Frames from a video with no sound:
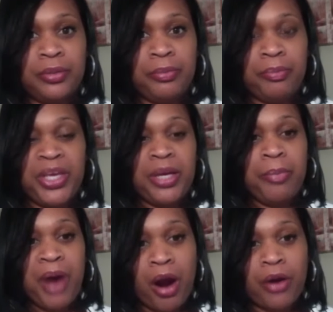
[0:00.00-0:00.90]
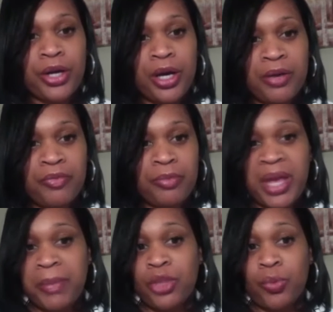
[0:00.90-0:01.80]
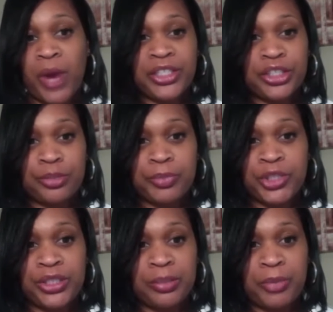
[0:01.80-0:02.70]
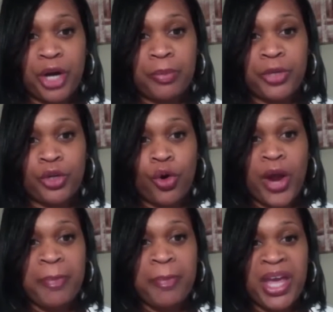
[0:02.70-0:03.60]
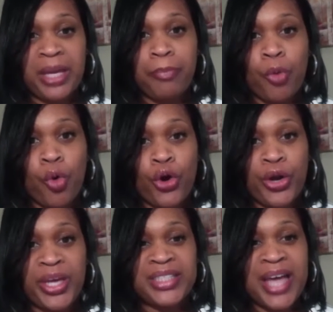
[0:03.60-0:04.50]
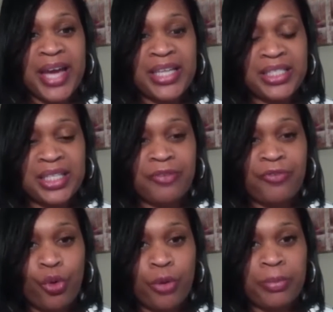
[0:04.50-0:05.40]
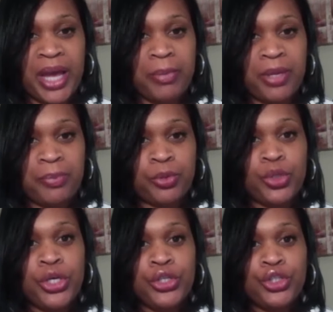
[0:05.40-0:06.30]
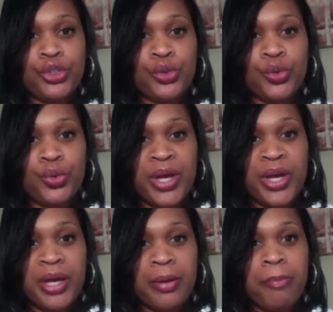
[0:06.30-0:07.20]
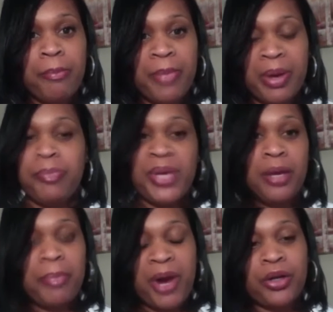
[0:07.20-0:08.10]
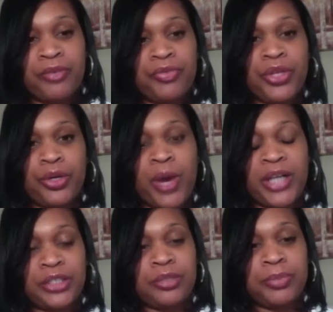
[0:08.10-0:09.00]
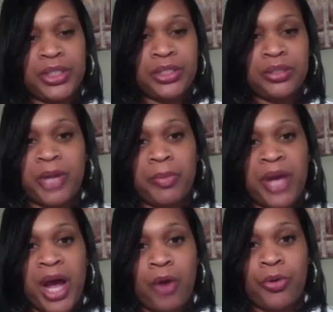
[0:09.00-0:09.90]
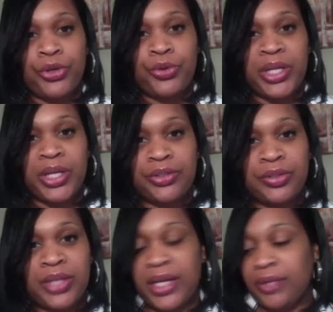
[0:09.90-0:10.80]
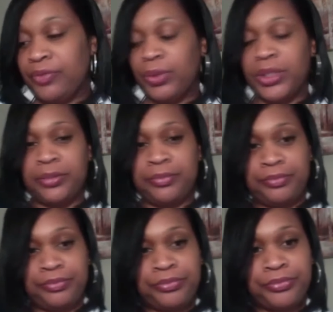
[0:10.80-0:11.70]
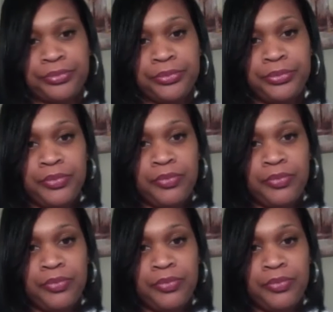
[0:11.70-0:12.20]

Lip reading: be a part of maybe the Rochester Police Department, or make it more enticing for Black people to be a part of the Rochester Police Department? Howard, you can answer that if you want.